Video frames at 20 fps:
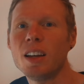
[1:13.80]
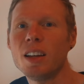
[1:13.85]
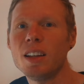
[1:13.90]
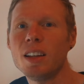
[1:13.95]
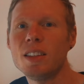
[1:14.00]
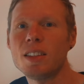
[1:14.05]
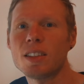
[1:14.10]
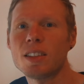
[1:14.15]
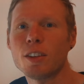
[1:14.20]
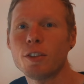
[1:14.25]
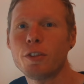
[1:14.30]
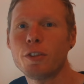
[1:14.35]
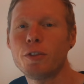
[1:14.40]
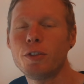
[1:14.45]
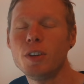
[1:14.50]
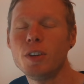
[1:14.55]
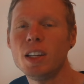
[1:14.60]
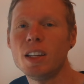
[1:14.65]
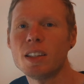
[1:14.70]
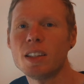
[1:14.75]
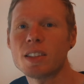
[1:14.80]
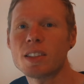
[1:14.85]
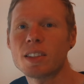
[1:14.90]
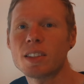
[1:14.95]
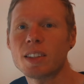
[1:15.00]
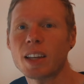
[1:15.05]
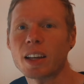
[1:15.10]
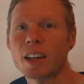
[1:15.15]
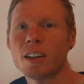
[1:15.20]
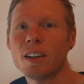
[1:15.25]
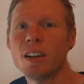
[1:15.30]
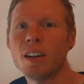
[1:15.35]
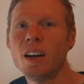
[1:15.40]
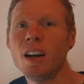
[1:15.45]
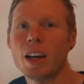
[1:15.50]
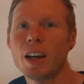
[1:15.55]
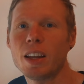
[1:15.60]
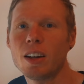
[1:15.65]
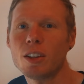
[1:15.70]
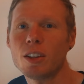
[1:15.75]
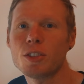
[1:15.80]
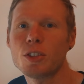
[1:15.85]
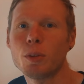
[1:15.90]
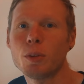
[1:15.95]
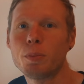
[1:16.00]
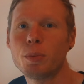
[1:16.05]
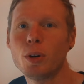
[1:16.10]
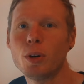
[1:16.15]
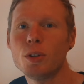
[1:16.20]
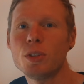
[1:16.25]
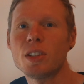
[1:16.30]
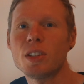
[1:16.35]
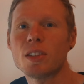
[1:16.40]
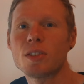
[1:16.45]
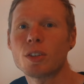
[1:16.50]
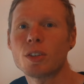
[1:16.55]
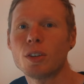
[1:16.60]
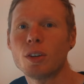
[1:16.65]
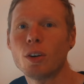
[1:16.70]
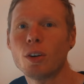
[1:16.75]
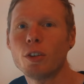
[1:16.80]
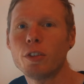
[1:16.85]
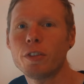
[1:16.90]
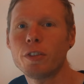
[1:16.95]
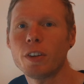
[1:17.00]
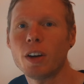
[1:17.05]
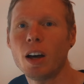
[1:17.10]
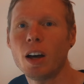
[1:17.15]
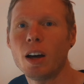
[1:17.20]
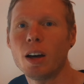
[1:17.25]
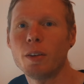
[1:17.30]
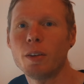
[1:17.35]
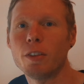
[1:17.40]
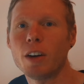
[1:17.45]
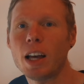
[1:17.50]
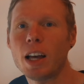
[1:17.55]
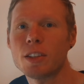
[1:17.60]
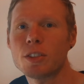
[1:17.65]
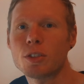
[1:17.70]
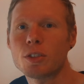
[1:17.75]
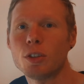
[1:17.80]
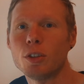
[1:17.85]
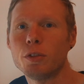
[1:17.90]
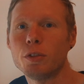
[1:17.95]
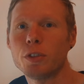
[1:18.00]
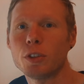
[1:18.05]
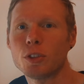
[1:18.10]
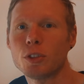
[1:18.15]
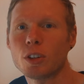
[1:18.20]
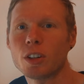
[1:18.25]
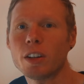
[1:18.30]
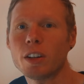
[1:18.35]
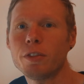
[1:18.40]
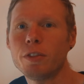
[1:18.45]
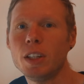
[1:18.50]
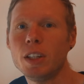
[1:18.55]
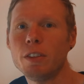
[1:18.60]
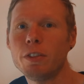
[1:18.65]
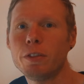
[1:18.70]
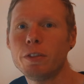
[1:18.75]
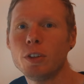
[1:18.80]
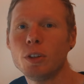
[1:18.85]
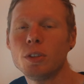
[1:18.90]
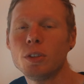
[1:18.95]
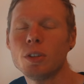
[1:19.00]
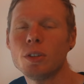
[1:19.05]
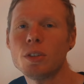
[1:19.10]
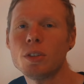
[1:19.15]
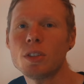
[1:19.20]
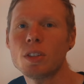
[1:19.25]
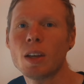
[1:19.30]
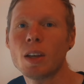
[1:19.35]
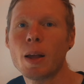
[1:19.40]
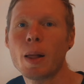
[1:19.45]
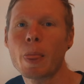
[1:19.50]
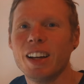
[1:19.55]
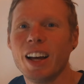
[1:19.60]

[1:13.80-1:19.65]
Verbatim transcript: It's a free stacker and also processor of uh, astrophotography photos.